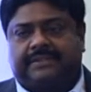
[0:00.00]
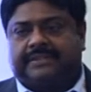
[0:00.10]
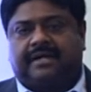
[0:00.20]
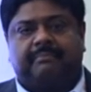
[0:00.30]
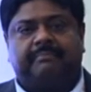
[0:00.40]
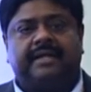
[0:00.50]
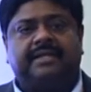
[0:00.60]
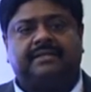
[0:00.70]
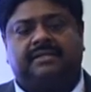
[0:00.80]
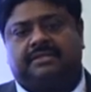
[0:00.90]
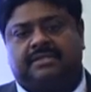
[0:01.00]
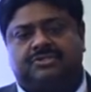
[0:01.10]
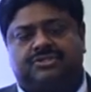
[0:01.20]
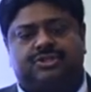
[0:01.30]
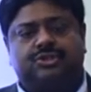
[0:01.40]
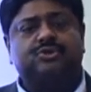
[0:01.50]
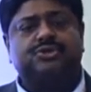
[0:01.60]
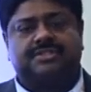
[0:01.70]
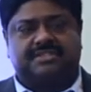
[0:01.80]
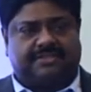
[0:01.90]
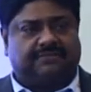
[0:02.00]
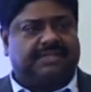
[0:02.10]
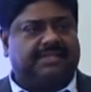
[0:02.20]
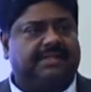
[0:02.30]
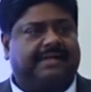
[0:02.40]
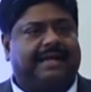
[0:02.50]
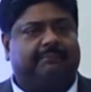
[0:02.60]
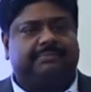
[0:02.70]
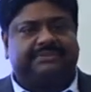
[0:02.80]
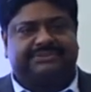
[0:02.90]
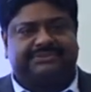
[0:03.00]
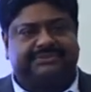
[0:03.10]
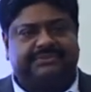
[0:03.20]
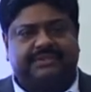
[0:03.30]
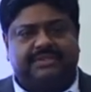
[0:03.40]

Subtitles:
There are medical institutions within the campus.